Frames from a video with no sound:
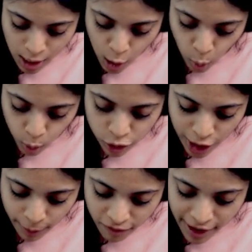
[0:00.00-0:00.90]
Which
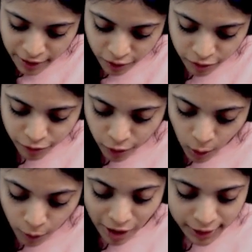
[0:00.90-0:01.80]
type of
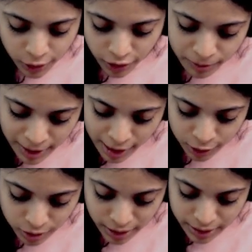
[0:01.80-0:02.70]
factor of
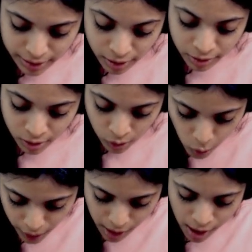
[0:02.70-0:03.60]
production is a
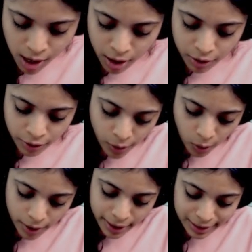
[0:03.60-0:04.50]
road?
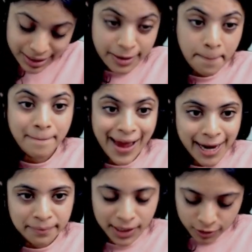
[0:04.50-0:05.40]
Road is a
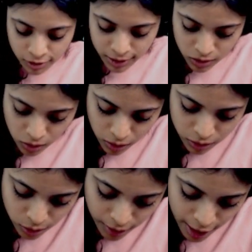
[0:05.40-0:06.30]
man-made resource,
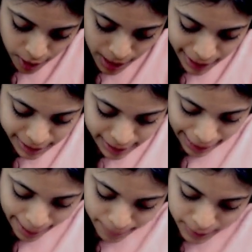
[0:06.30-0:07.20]
so thereby it's a
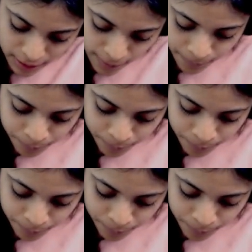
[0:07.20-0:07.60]
capital.